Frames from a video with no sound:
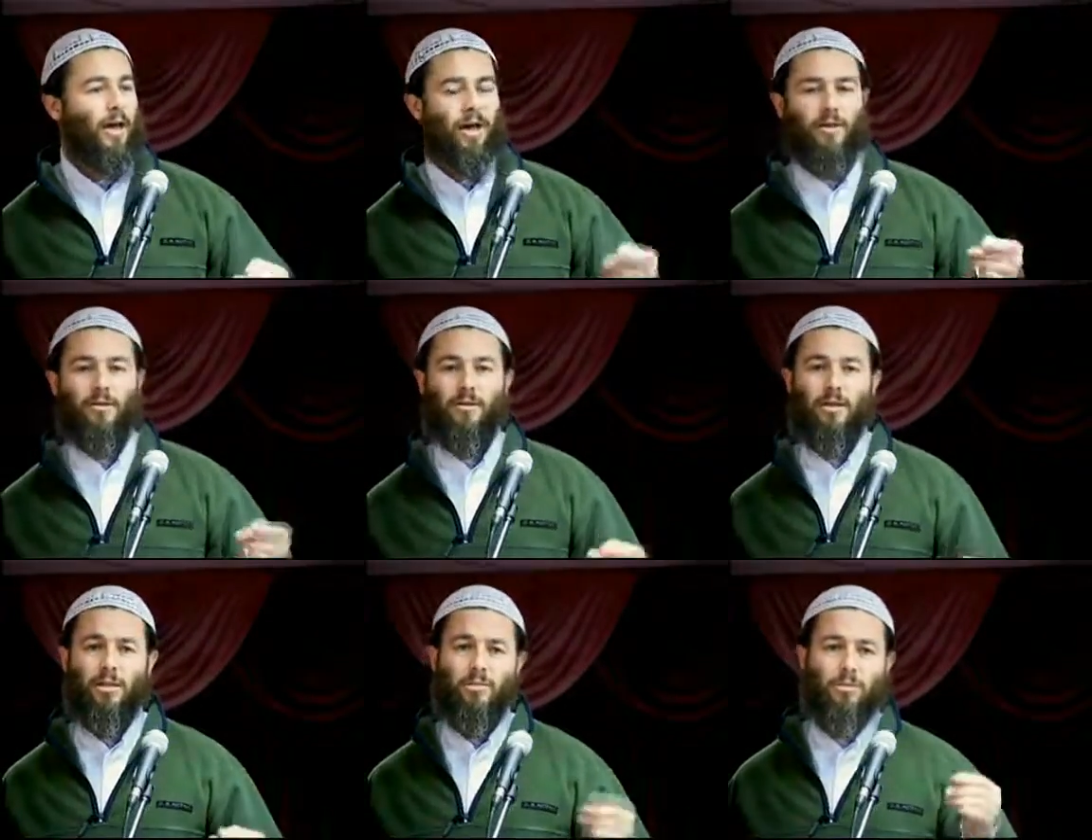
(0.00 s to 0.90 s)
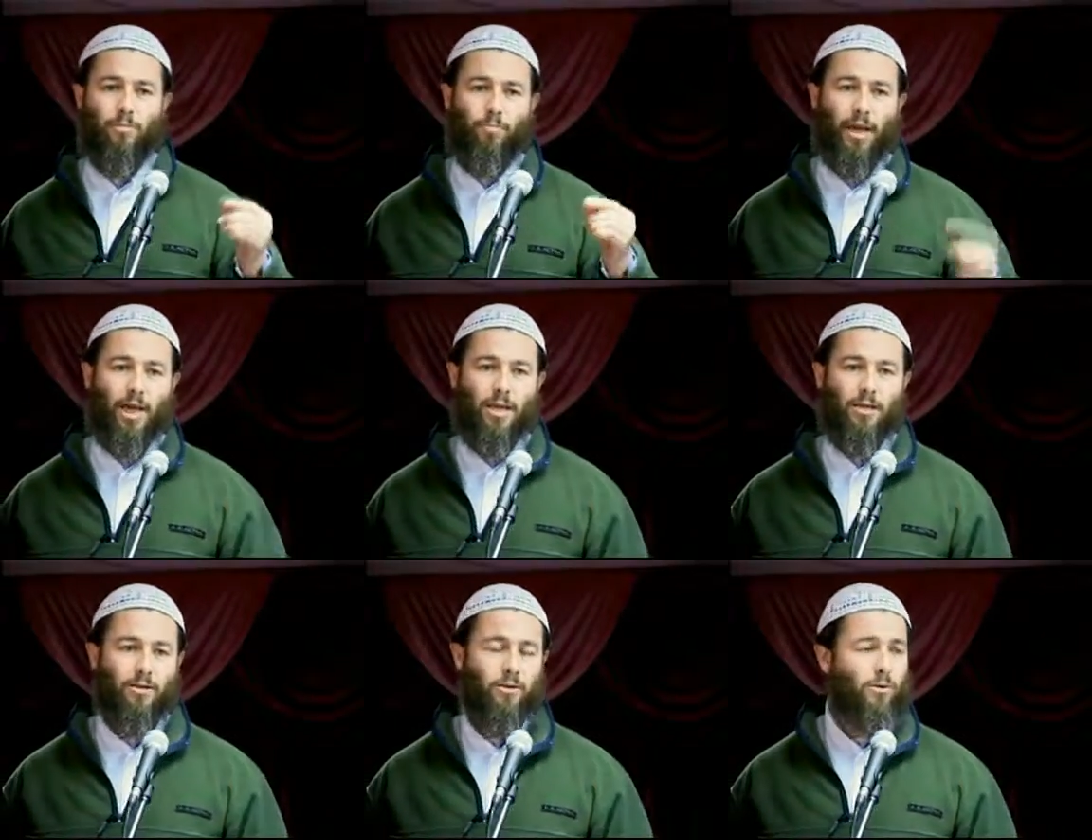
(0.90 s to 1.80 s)
And it's to
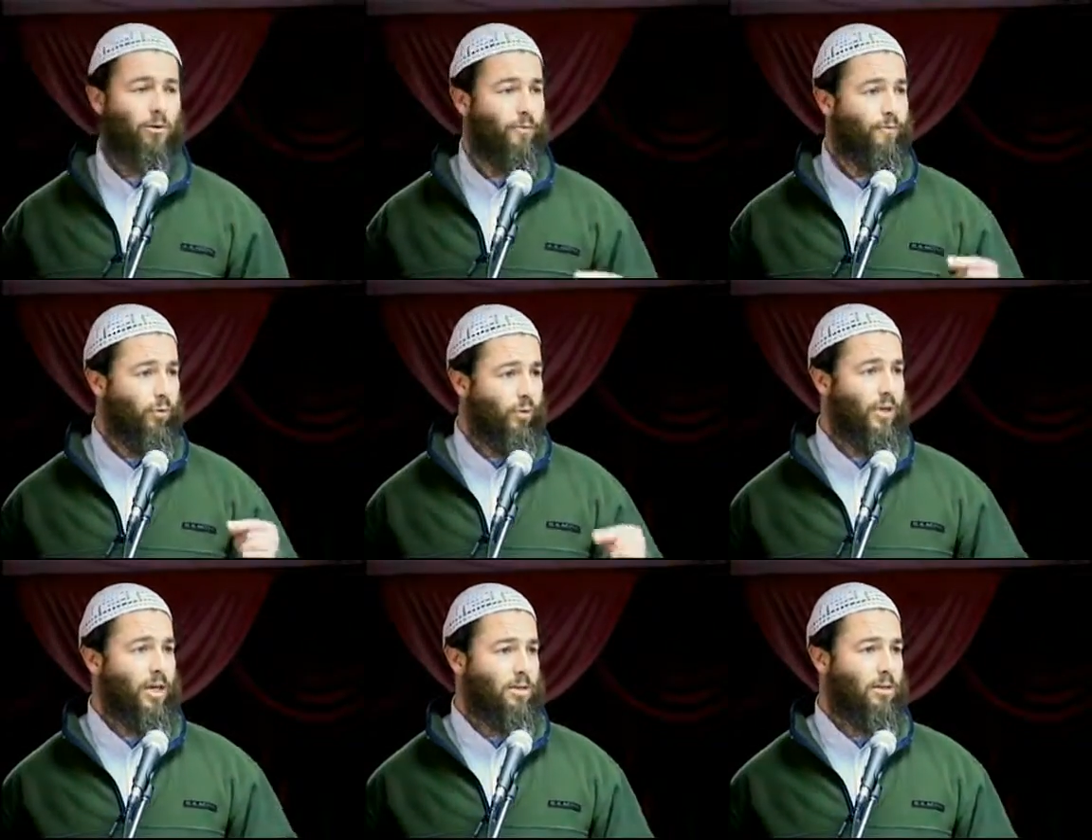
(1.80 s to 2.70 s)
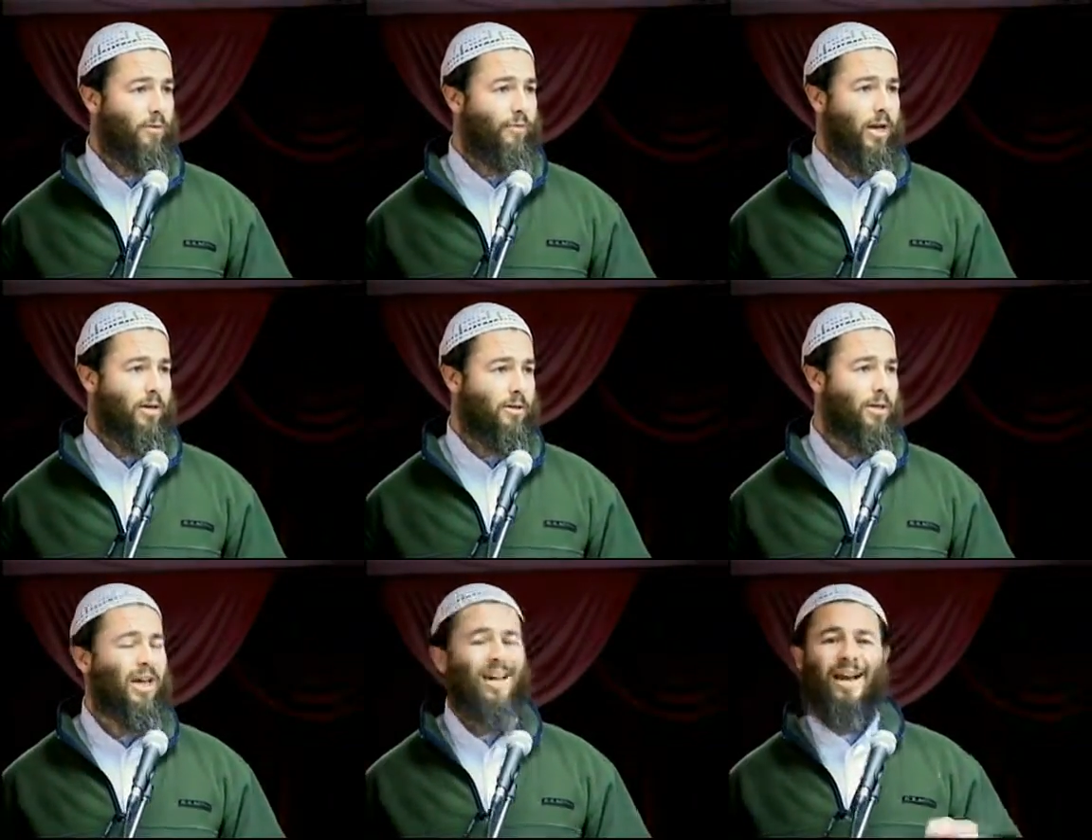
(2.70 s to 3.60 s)
pay for this
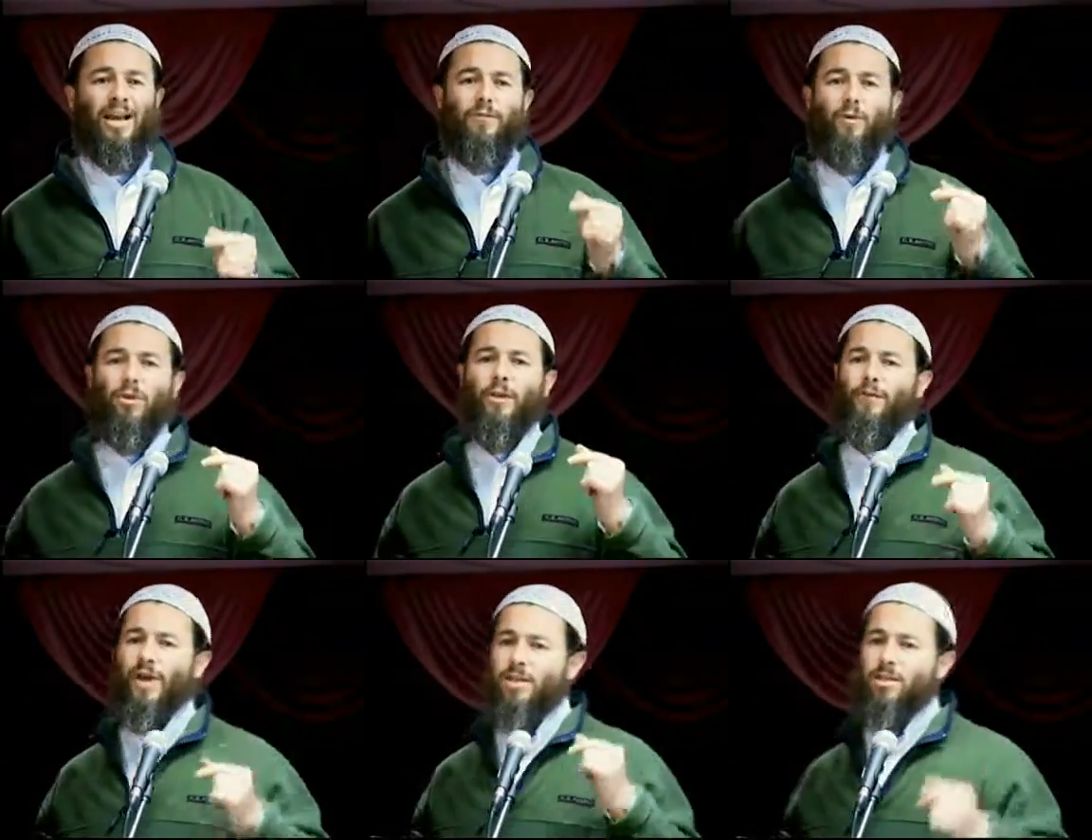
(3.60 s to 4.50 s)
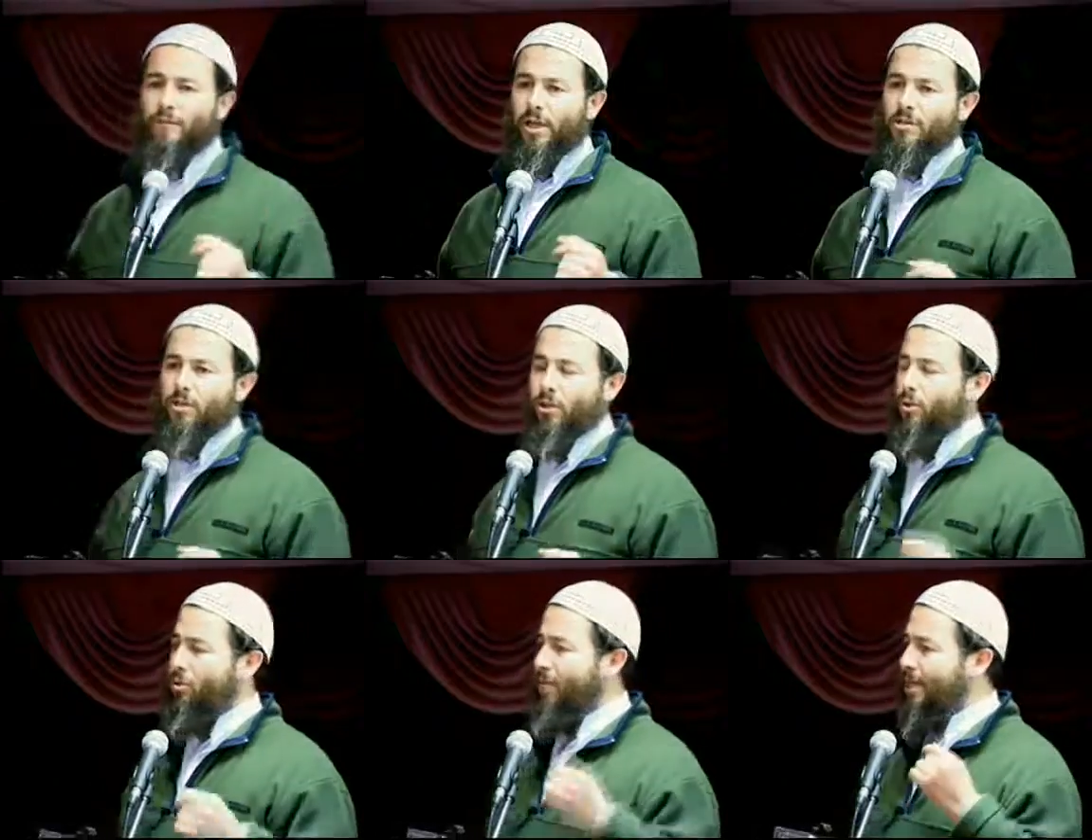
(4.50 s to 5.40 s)
event. And if, on the face of it,
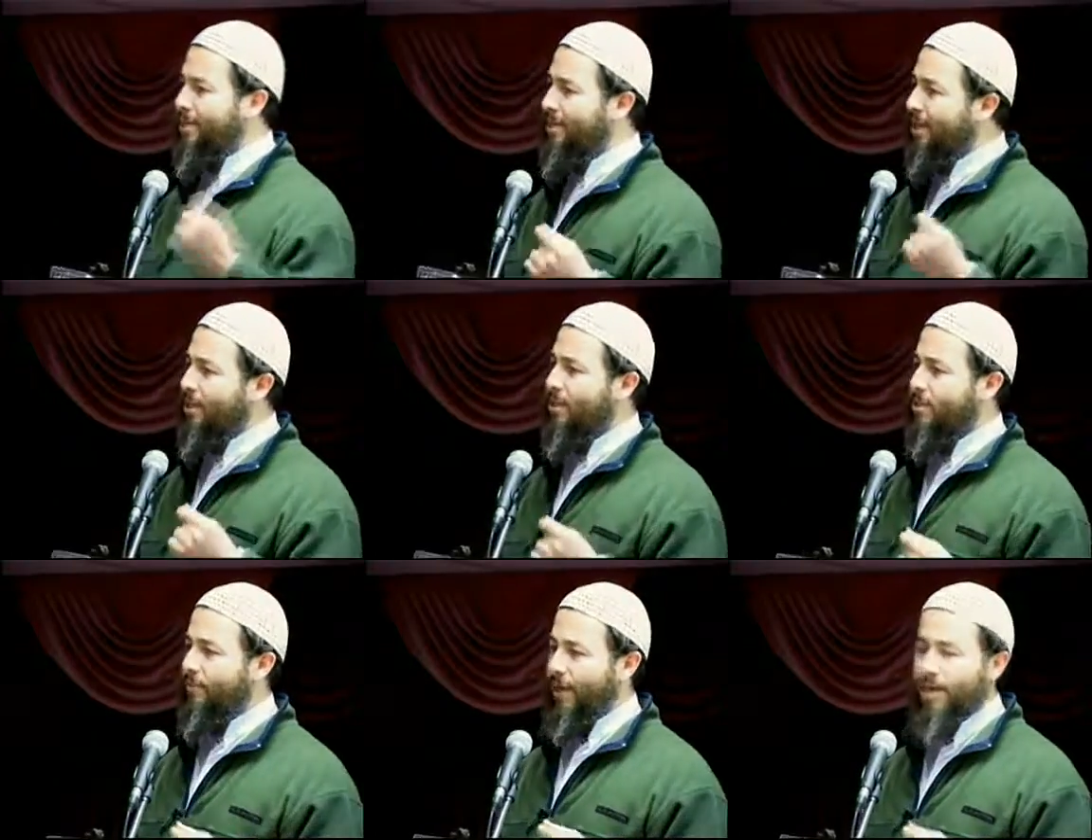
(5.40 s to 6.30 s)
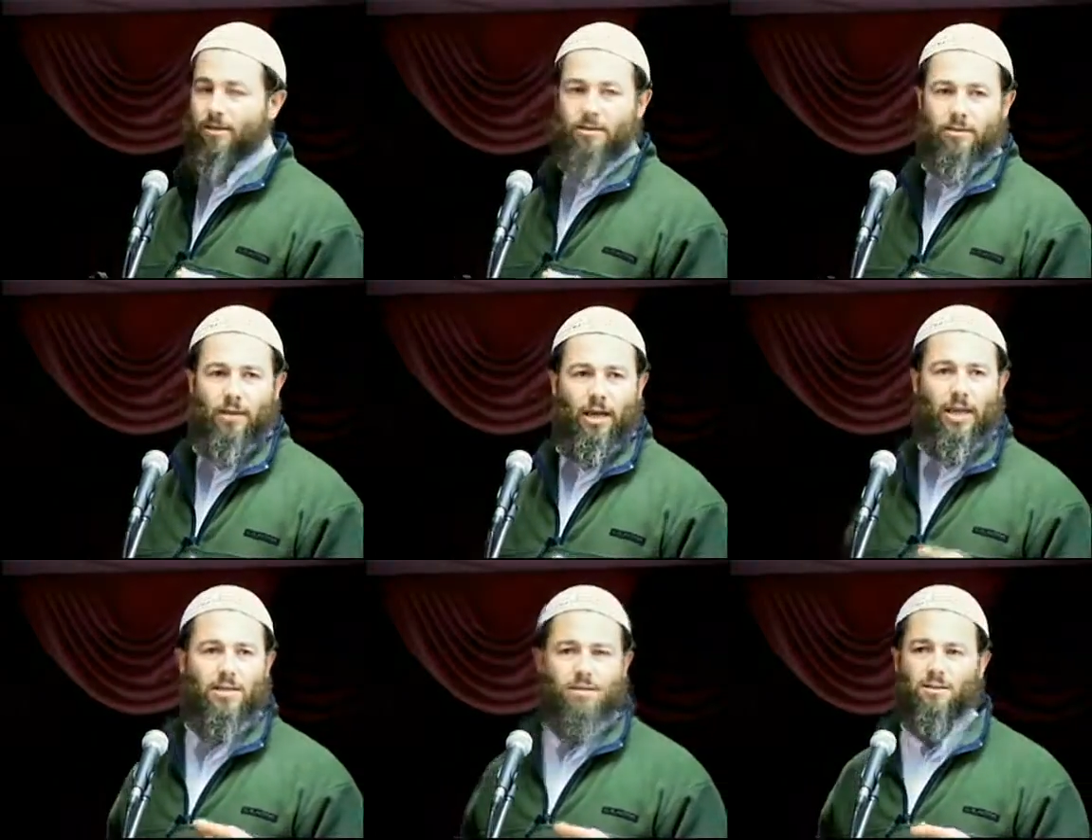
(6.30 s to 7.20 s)
you may see this event
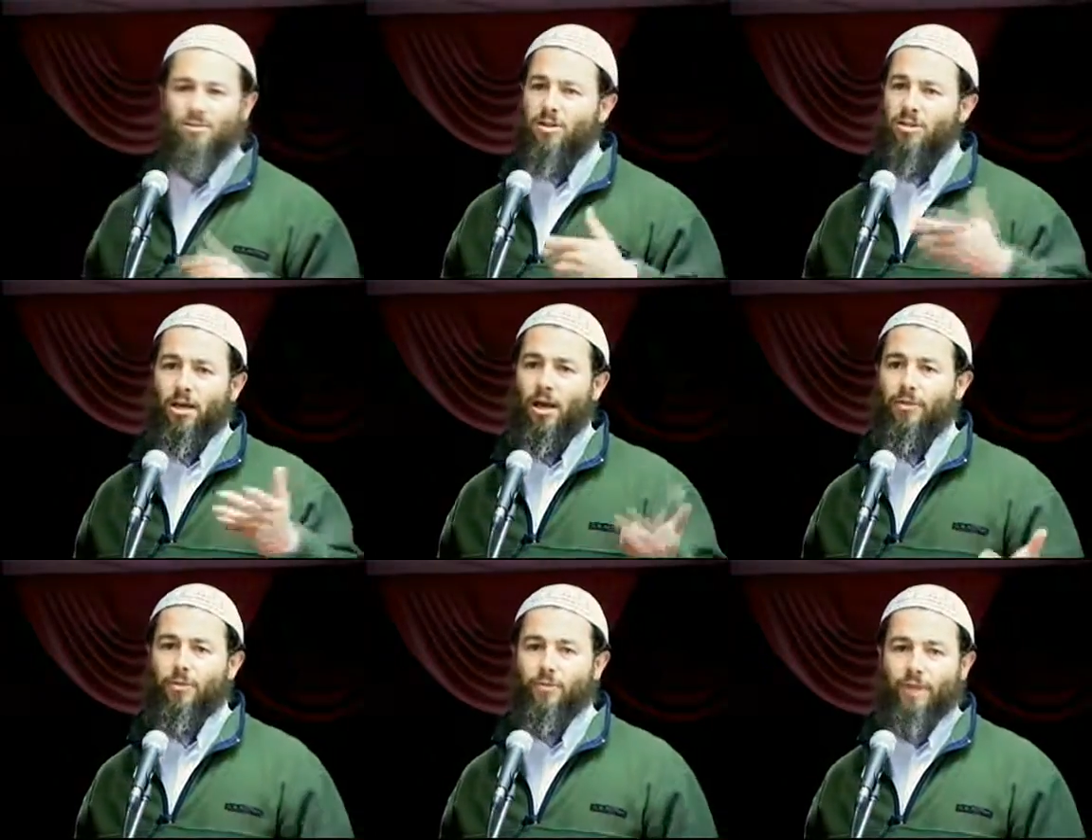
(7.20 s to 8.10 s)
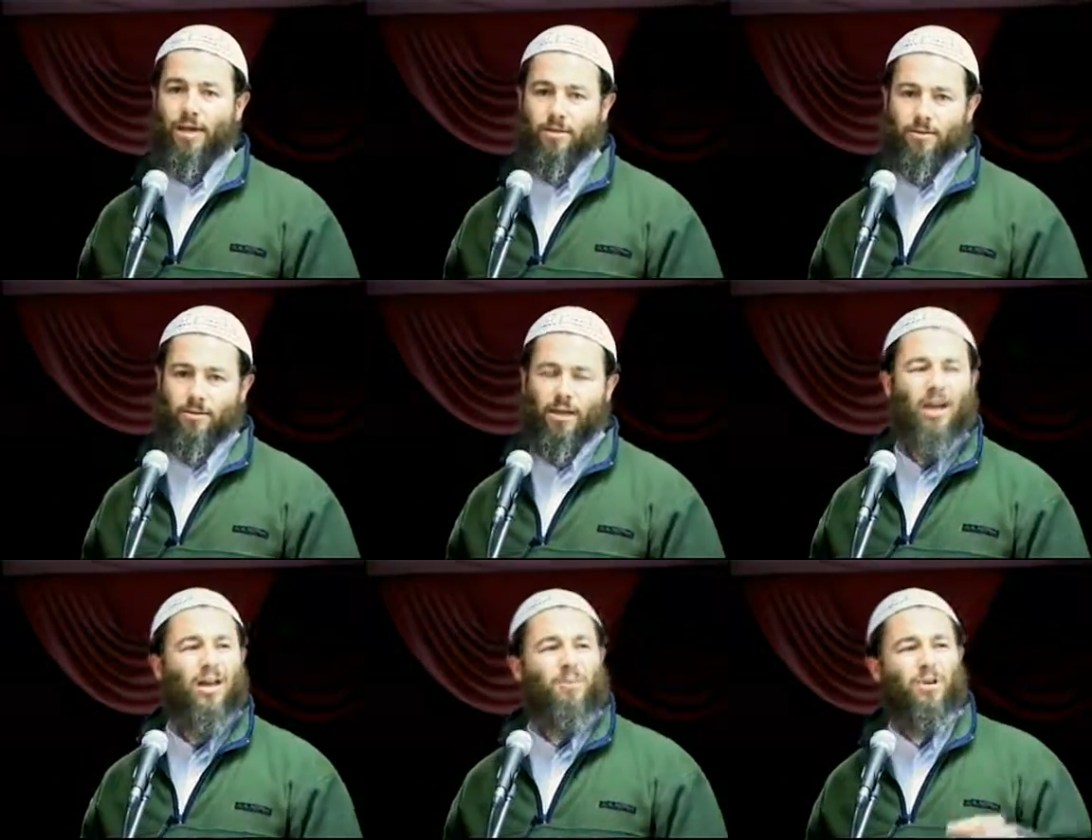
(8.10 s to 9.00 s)
as just another event.
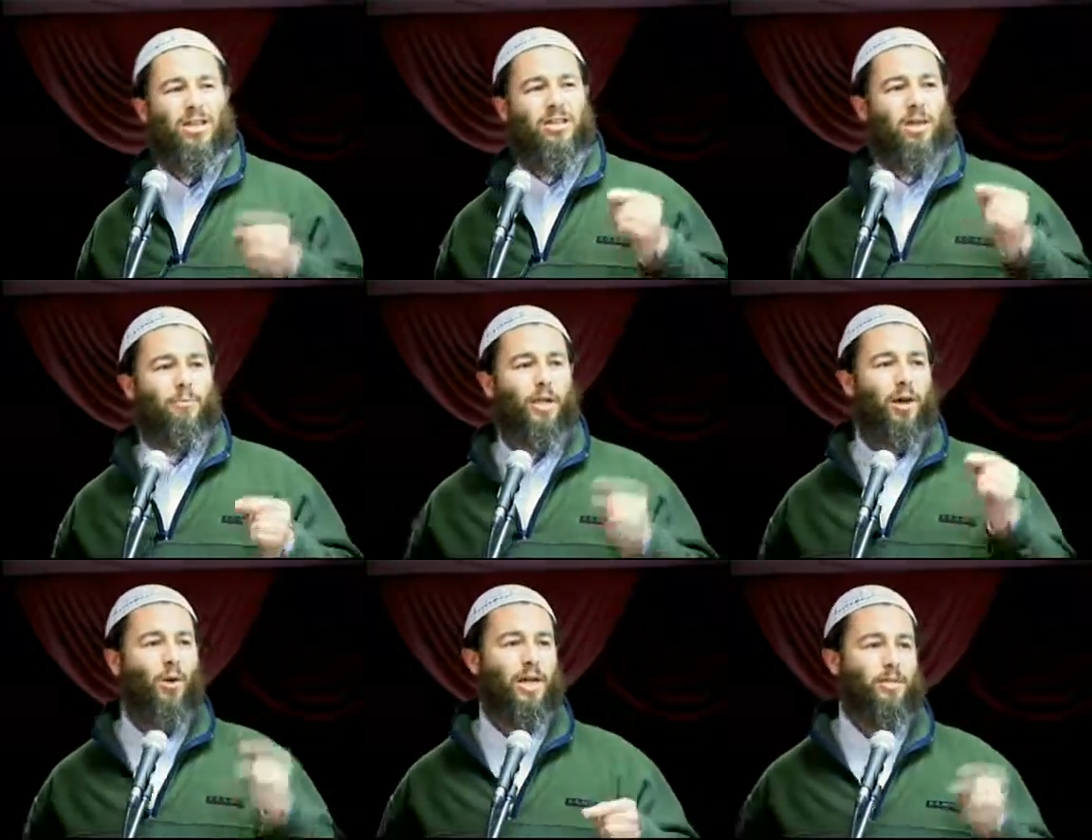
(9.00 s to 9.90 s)
But there's something